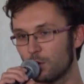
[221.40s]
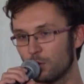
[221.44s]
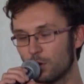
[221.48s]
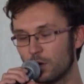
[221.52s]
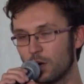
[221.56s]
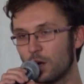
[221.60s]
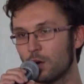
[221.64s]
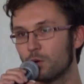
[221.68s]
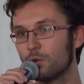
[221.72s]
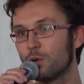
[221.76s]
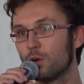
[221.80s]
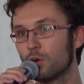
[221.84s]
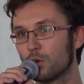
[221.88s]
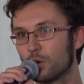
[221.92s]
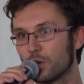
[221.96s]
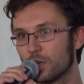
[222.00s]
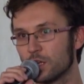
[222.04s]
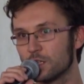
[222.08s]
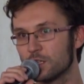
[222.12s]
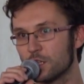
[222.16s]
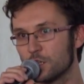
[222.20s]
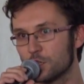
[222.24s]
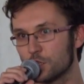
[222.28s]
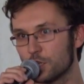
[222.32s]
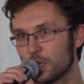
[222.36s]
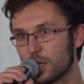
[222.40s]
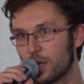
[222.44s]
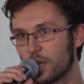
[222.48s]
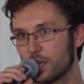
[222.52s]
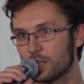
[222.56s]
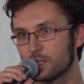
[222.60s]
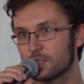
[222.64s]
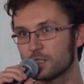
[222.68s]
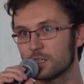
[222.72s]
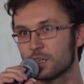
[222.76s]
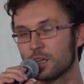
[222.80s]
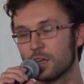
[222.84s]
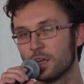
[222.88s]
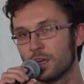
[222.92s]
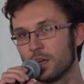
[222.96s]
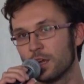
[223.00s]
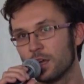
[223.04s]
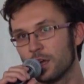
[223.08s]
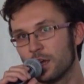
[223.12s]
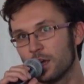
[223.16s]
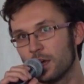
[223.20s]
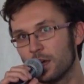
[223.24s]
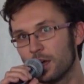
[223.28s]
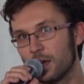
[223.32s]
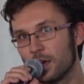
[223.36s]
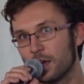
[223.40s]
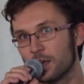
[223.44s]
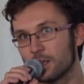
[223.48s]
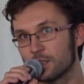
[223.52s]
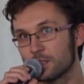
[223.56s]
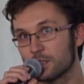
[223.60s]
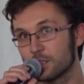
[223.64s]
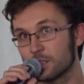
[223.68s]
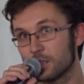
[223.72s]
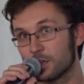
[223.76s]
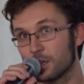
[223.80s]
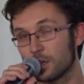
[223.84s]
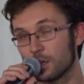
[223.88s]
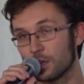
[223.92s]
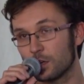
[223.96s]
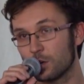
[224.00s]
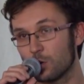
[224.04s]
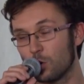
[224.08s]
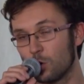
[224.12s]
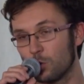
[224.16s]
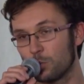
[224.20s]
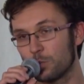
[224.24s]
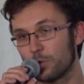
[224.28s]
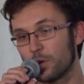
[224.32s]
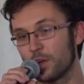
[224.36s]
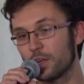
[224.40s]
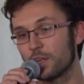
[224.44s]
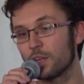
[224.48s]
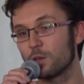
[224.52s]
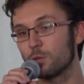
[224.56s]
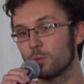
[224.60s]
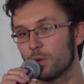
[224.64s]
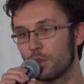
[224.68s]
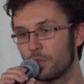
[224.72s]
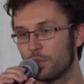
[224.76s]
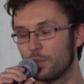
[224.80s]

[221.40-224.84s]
our organization has cooperated